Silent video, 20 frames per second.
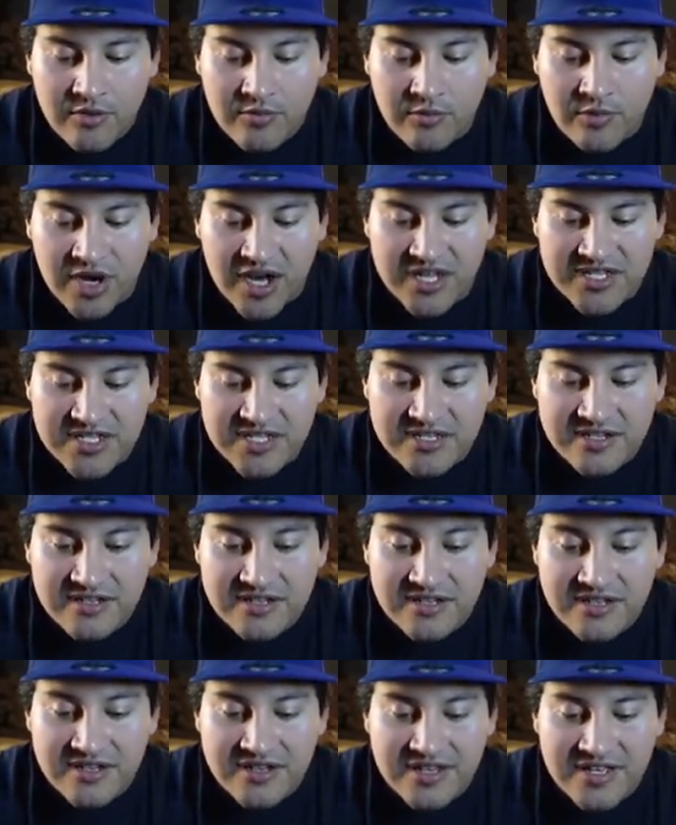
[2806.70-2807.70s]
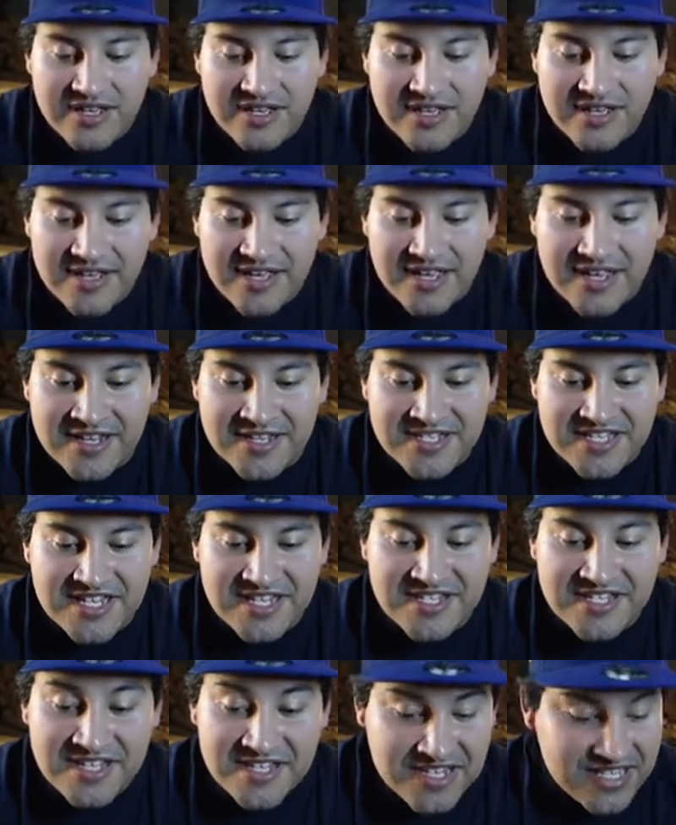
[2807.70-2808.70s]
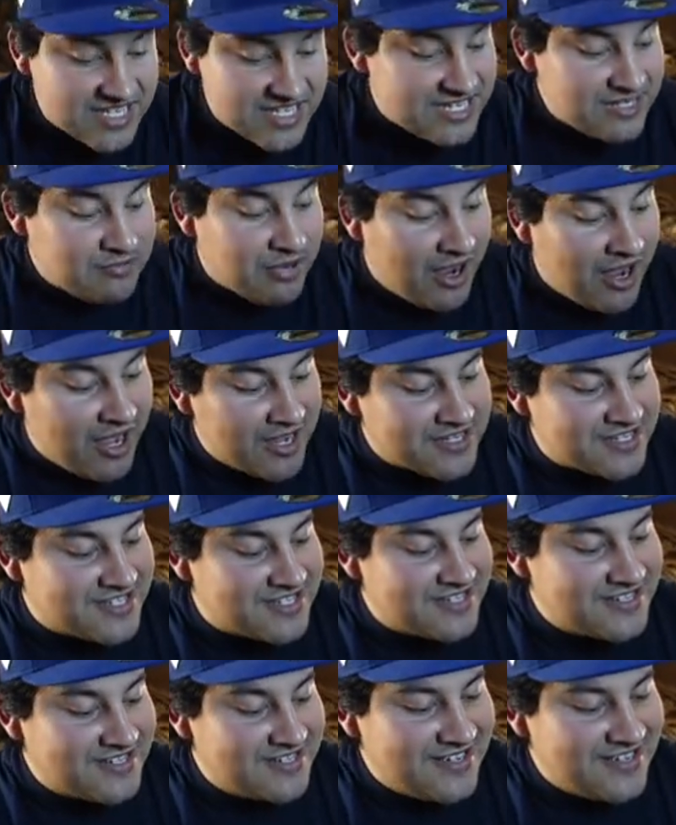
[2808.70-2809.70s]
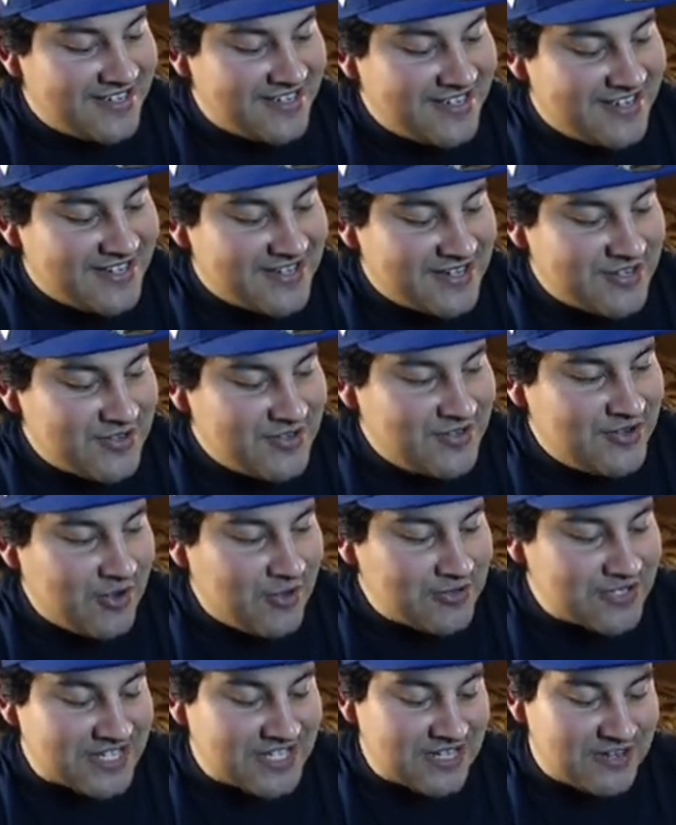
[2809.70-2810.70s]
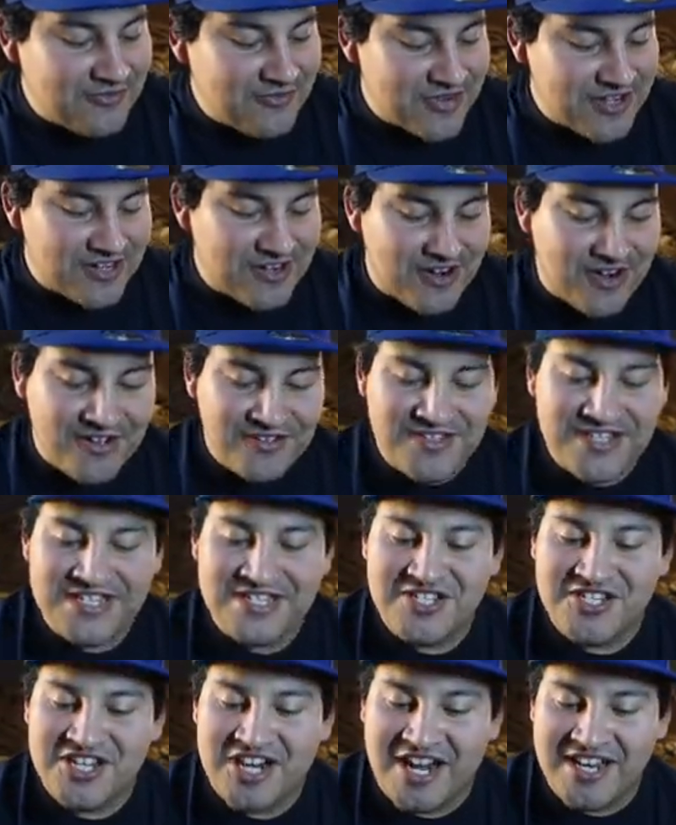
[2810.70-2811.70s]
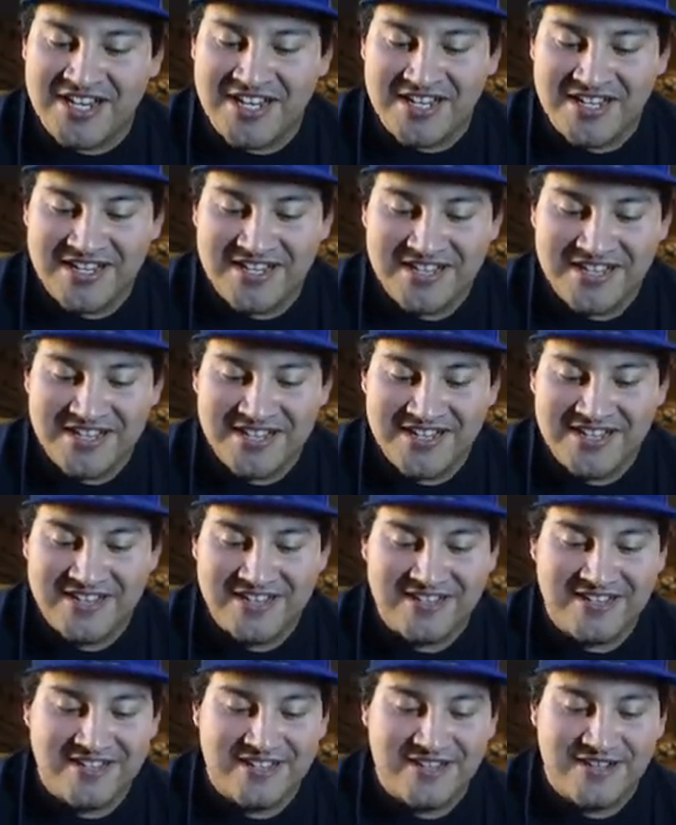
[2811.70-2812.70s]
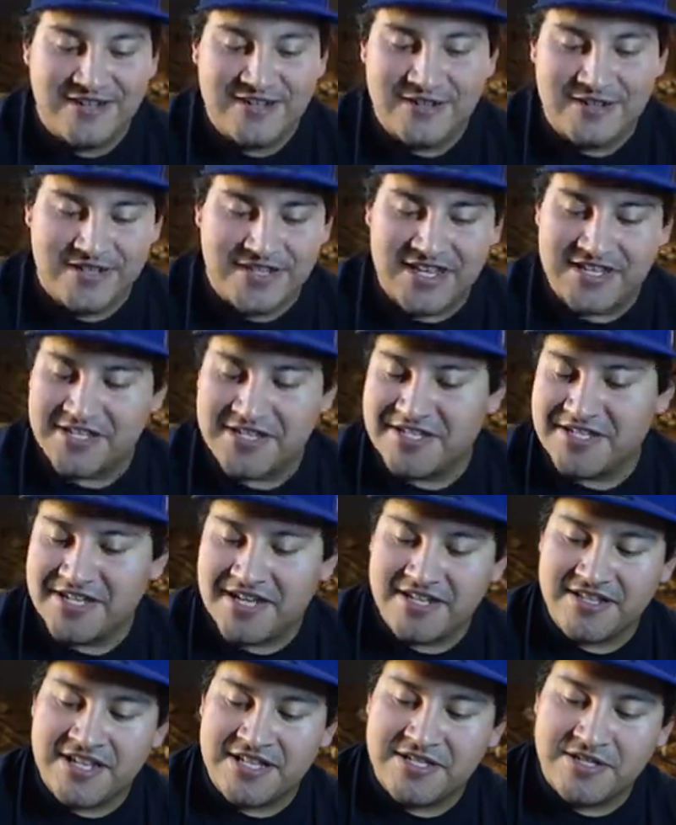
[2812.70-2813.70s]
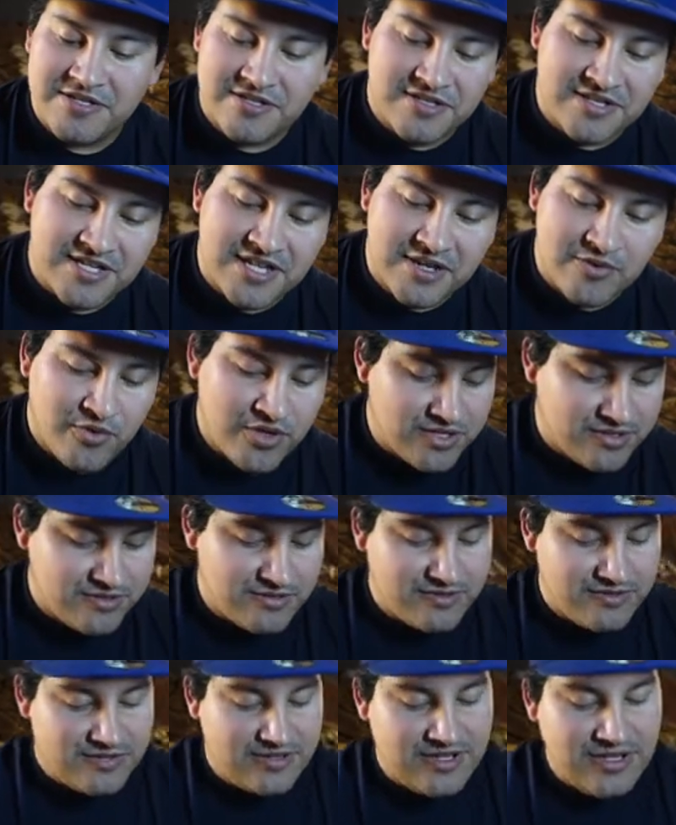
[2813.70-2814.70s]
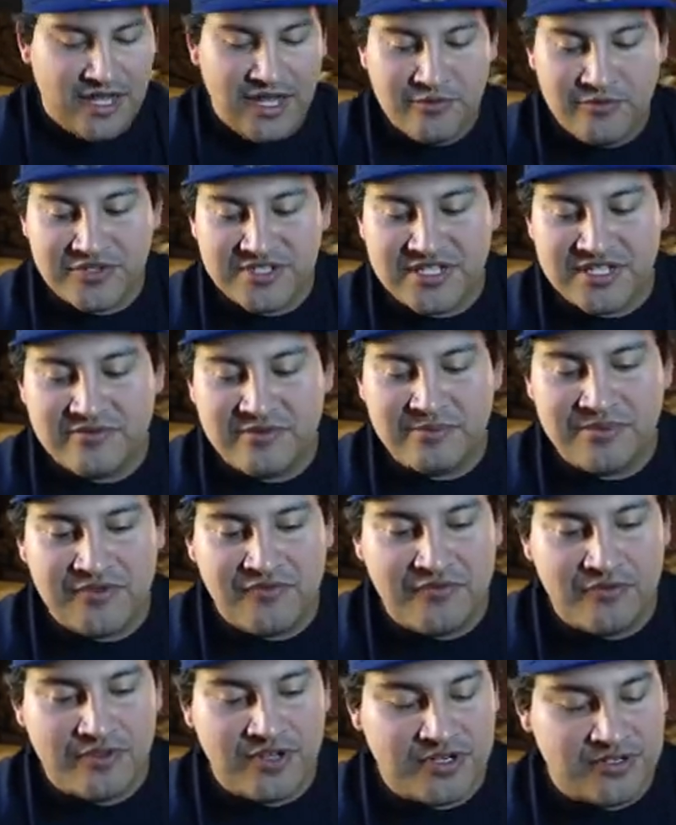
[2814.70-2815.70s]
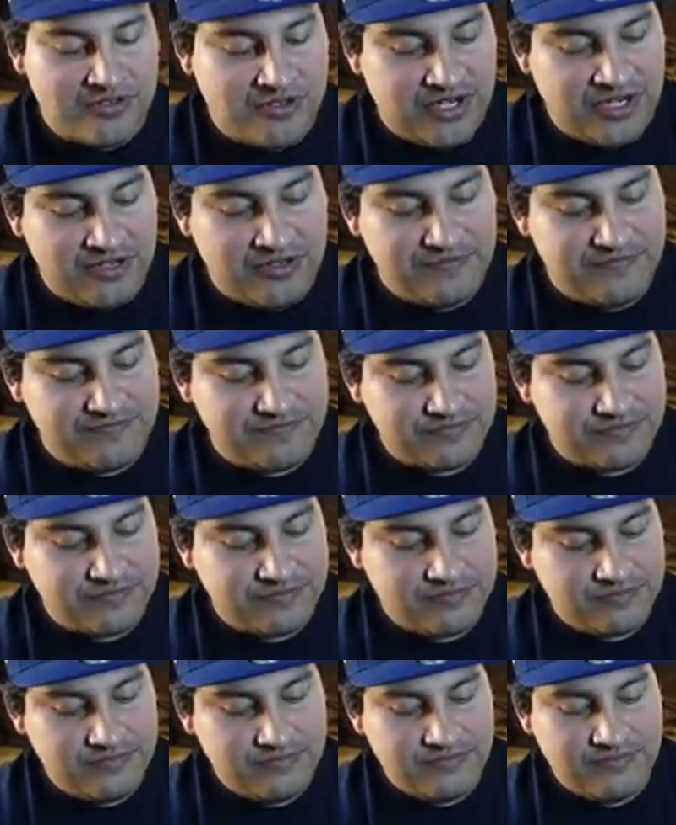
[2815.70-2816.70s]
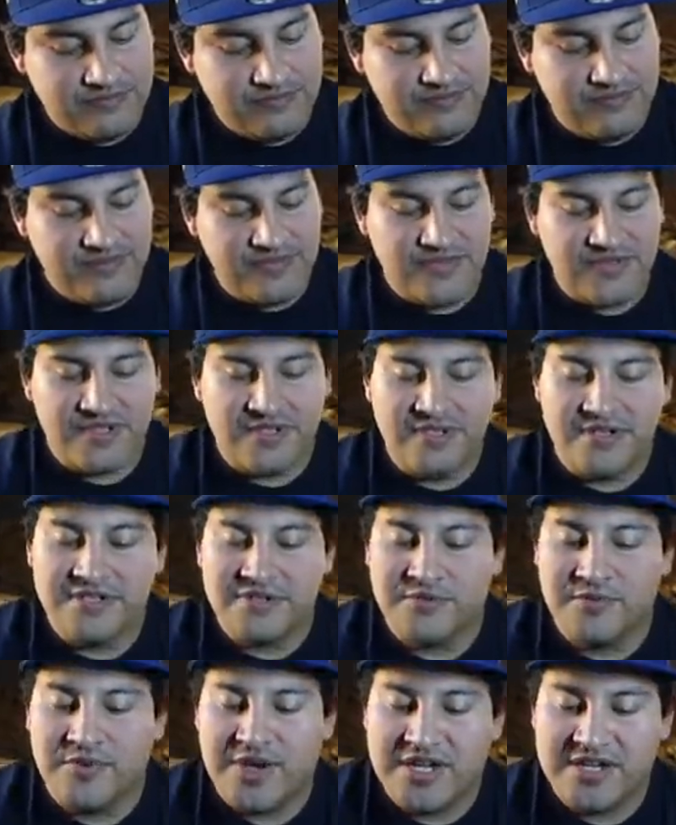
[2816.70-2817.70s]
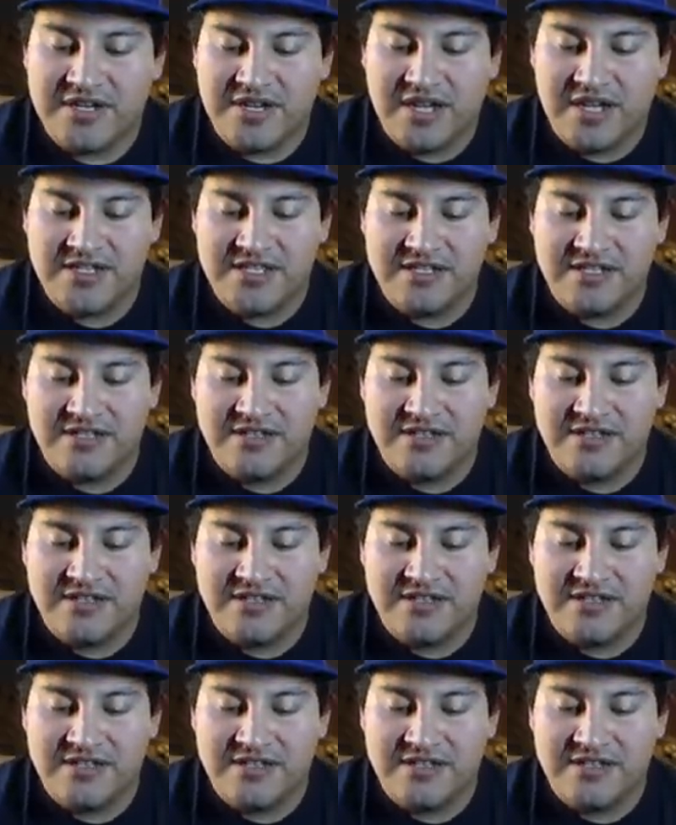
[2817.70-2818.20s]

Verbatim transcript: What? Is this a clean box? No silvering on this shiny? That's the sec that's the second one. And we'll sleep with the full art trainer. Cause why not?